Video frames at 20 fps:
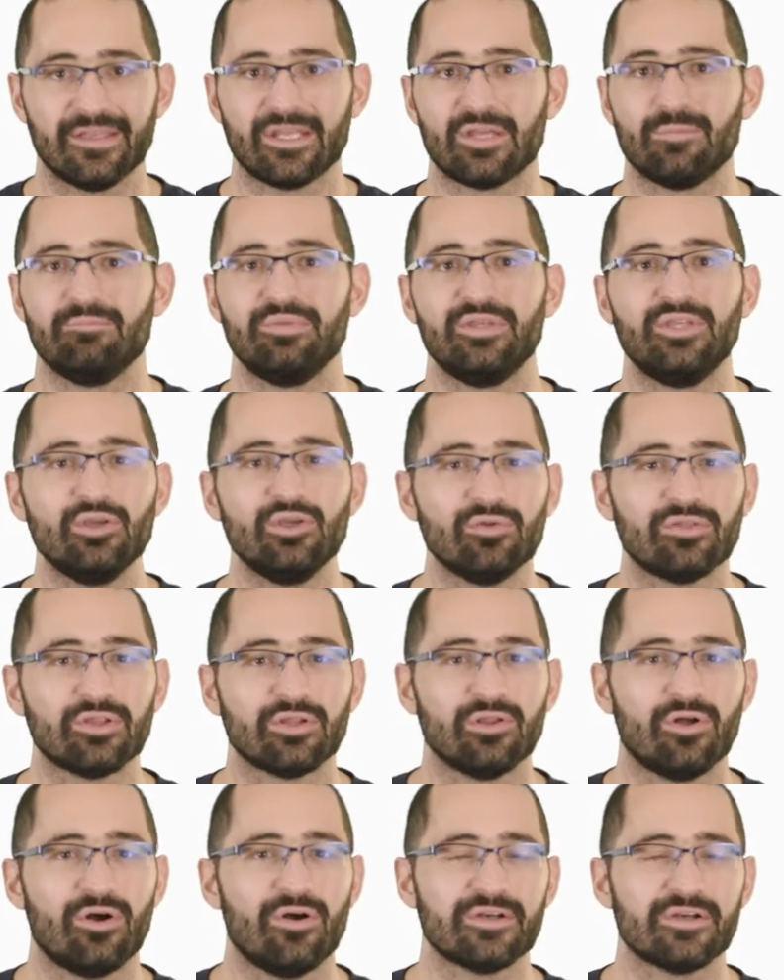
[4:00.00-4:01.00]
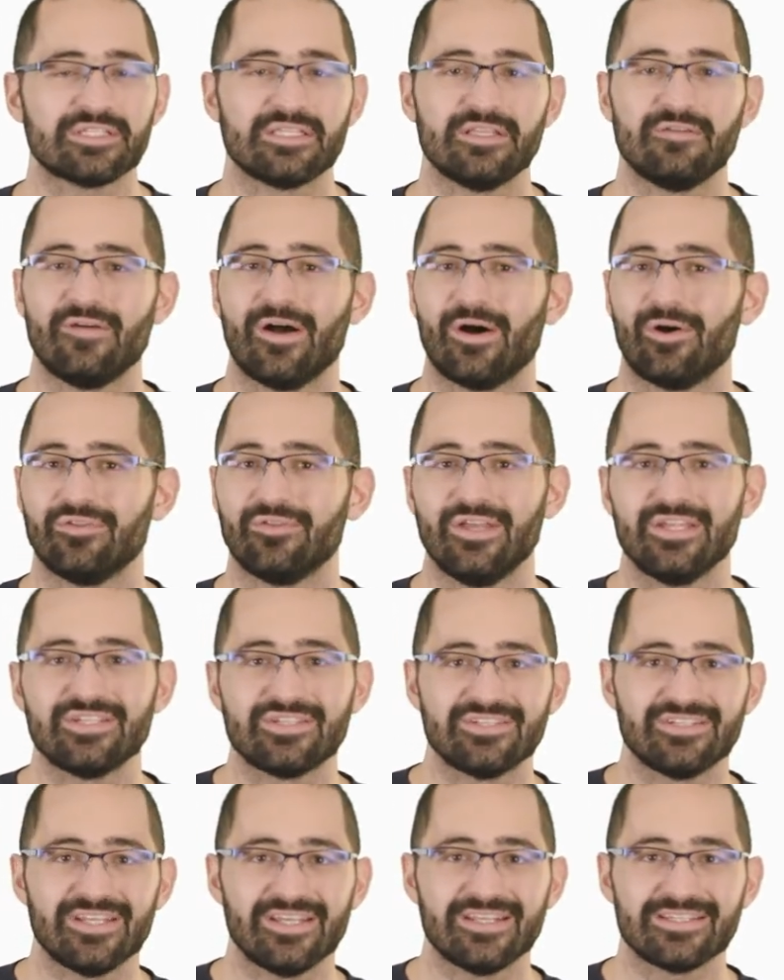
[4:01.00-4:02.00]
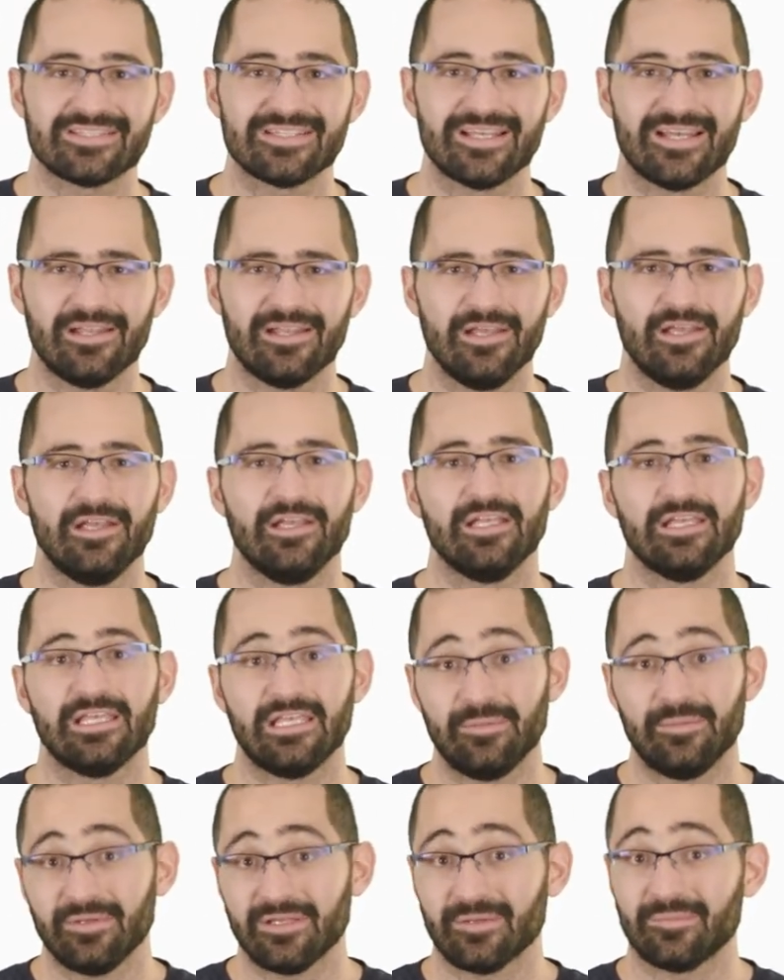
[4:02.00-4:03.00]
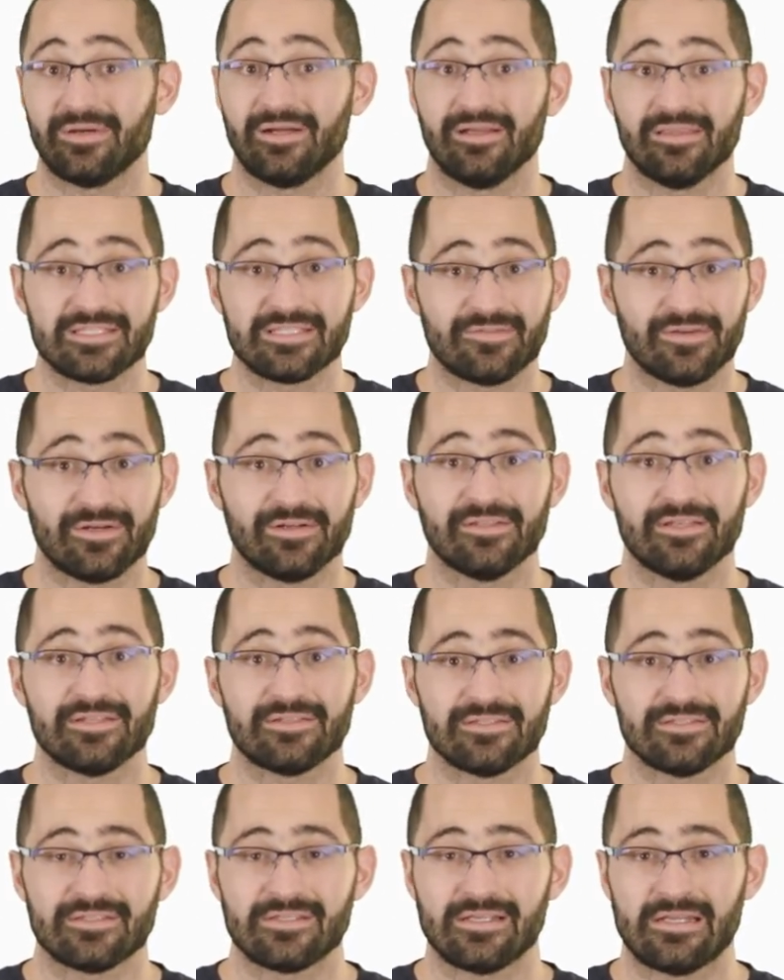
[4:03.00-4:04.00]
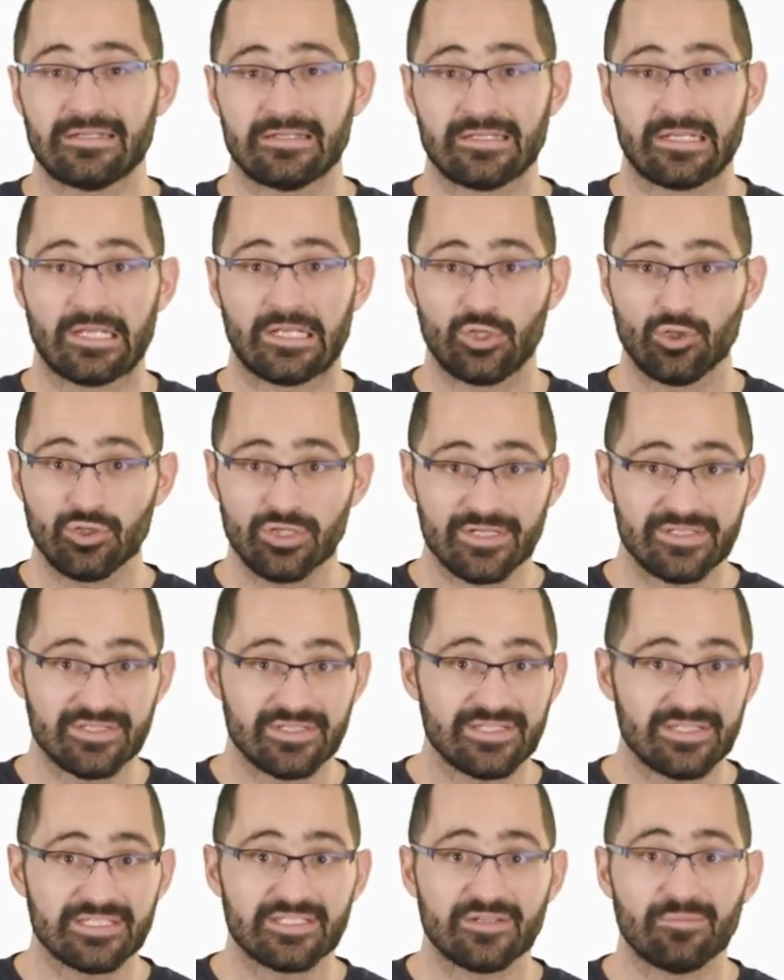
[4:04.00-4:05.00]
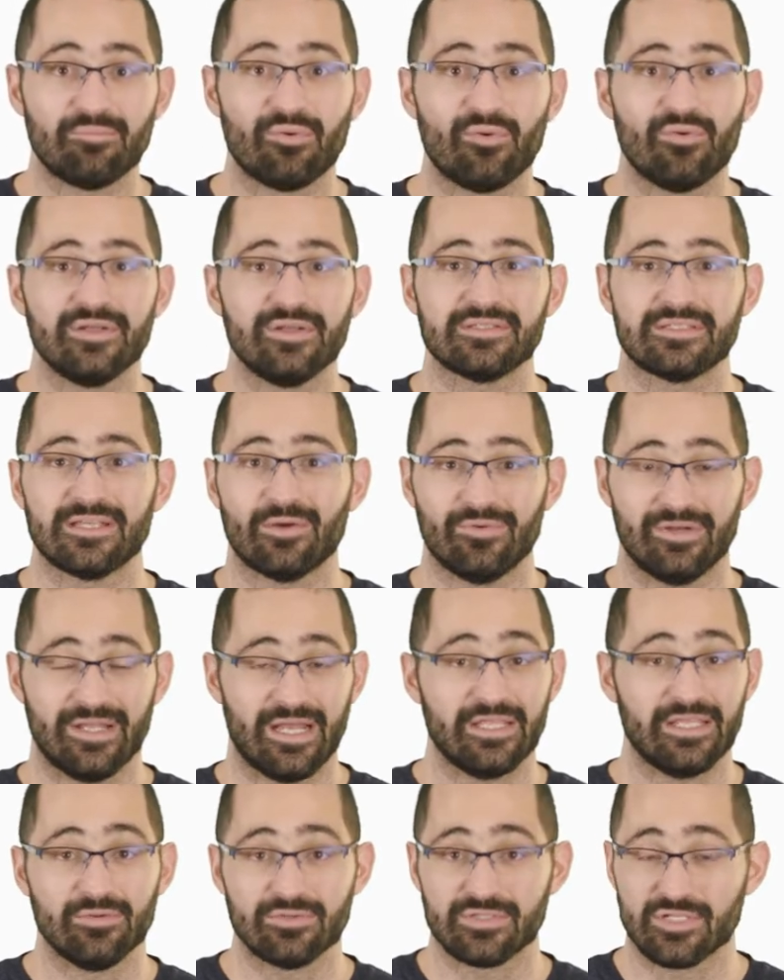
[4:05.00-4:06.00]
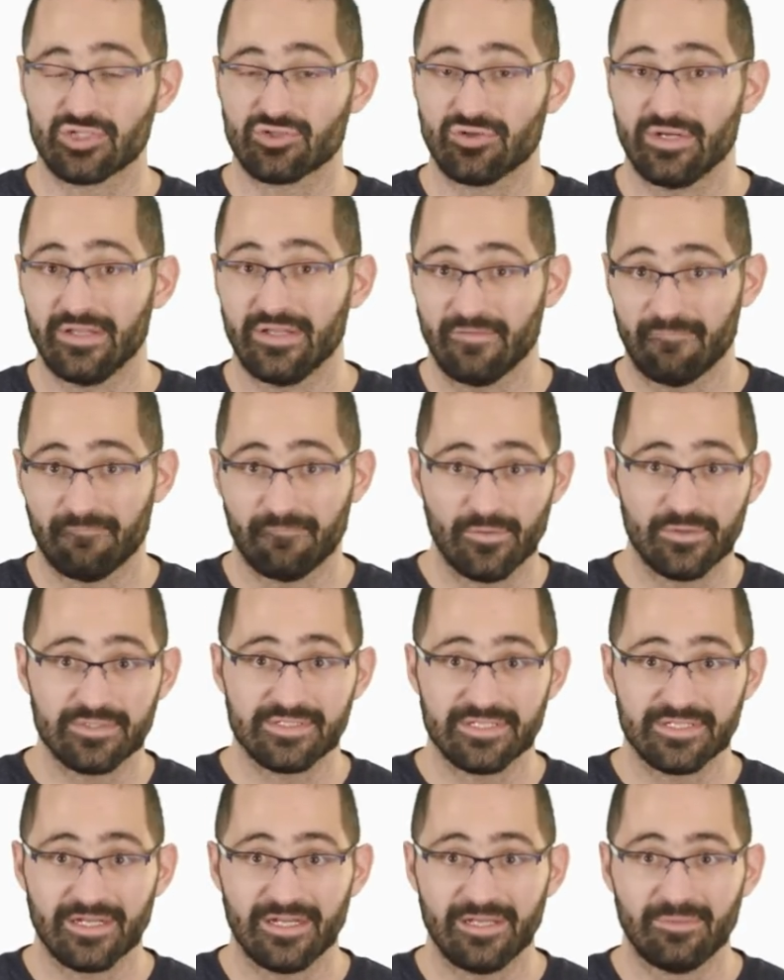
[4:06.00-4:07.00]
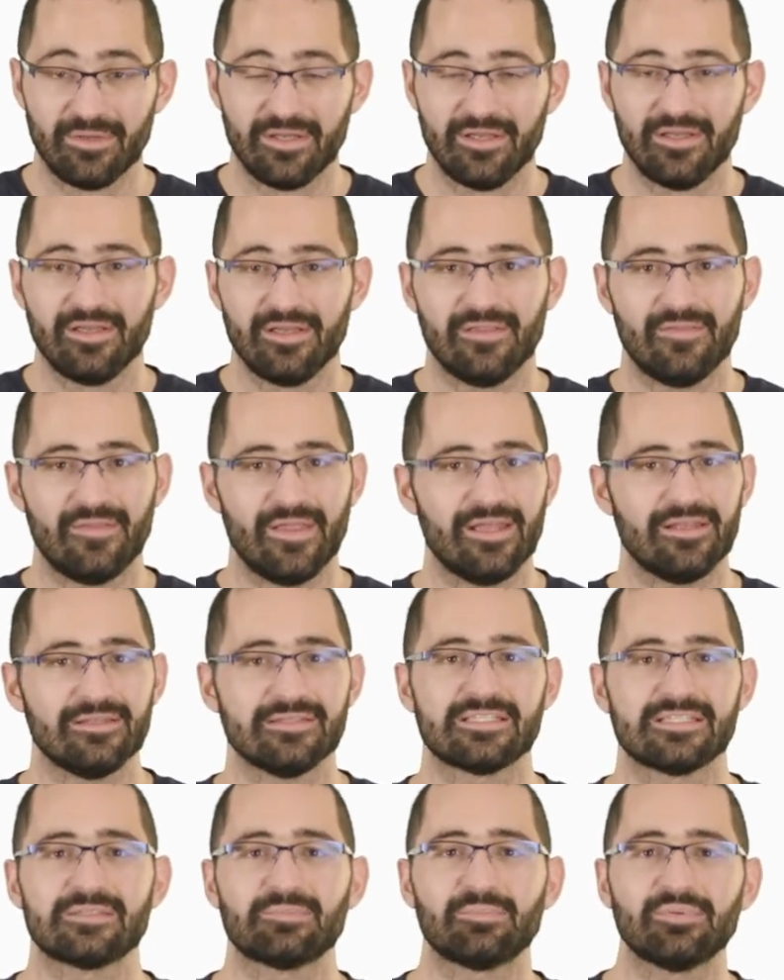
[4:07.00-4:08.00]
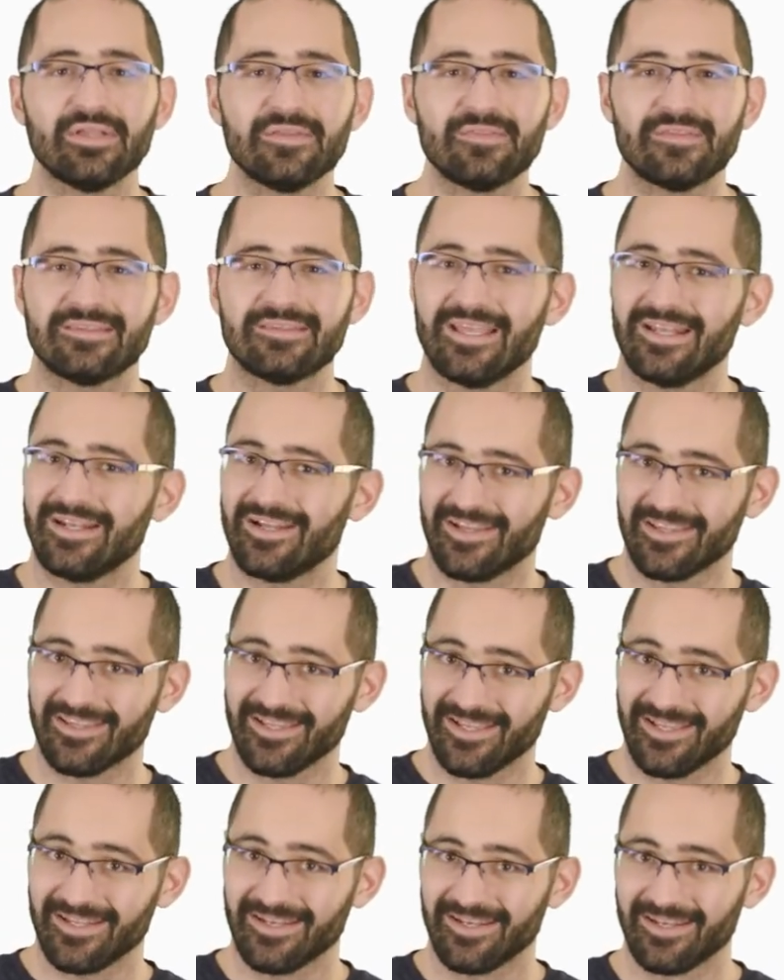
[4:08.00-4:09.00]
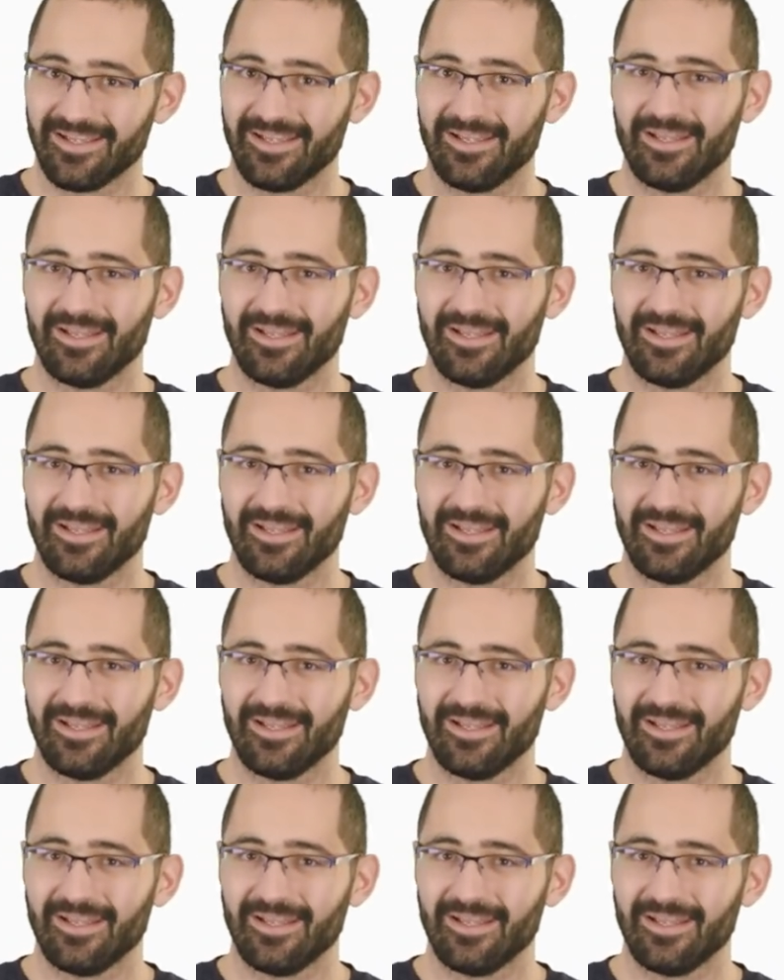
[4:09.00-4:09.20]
compute the loss in the validation data set, keeping in mind this validation set could consist of points that were not used in training the first time. Then split the data again.